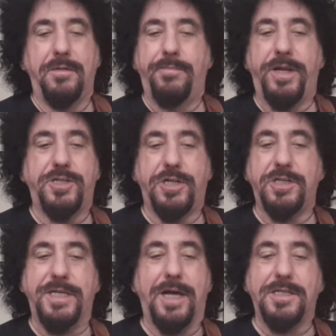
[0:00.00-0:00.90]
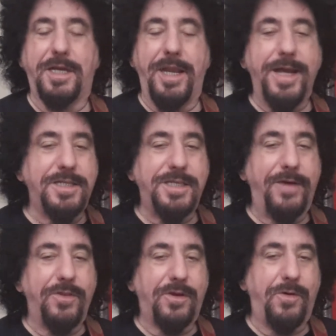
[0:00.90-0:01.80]
But it sure sounds like an A
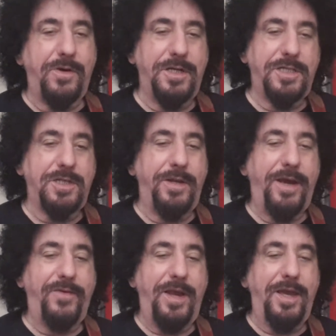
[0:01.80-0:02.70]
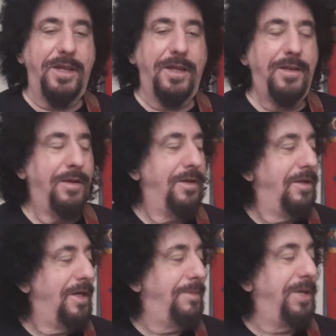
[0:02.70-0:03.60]
7th chord, I just don't have an A in it.
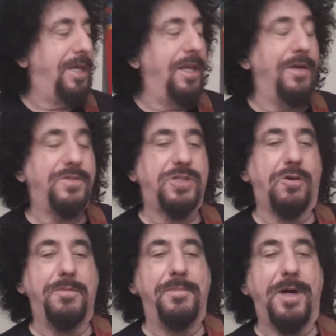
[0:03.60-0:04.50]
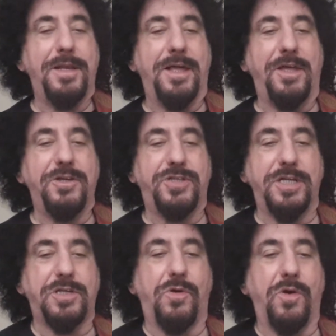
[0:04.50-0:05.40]
At the beginning of Stormy Monday, they use
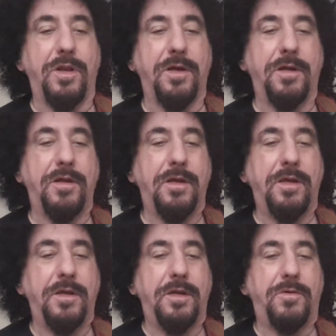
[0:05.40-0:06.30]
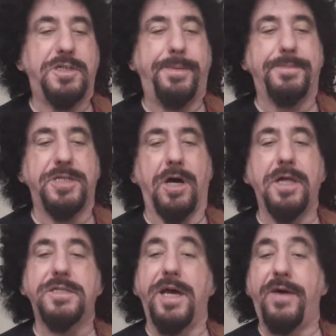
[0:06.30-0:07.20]
this chord, which people say, "Oh,
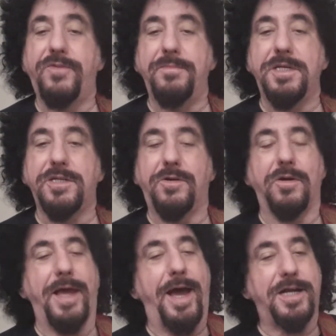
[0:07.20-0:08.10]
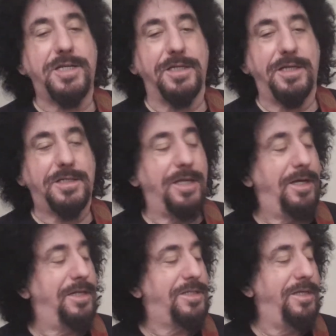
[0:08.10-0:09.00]
that's a half diminished chord." Actually, it's
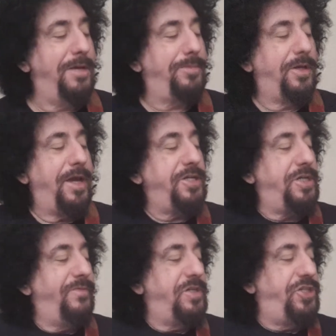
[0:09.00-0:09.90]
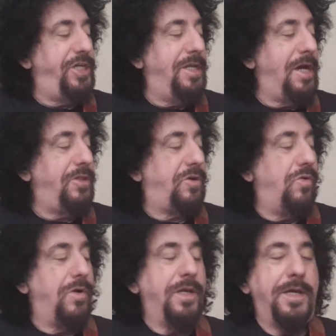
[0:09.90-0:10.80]
the implication of a G 9th
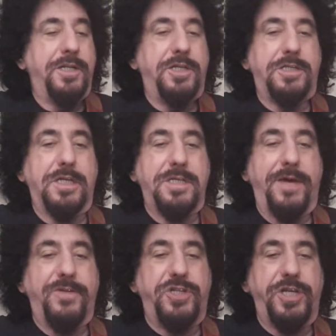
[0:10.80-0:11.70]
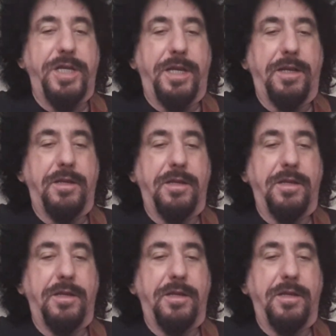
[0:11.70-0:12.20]
chord, just doesn't have a G in it.